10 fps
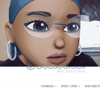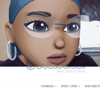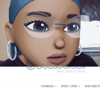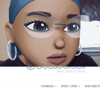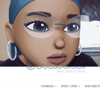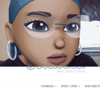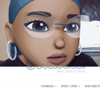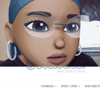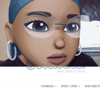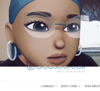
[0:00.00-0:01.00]

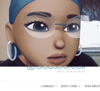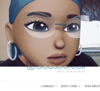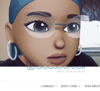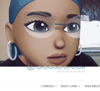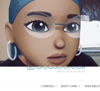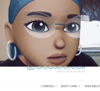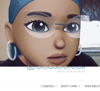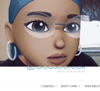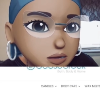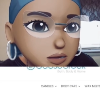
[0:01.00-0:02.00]

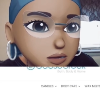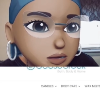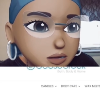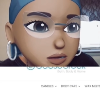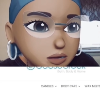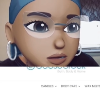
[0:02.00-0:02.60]
Nothing is said.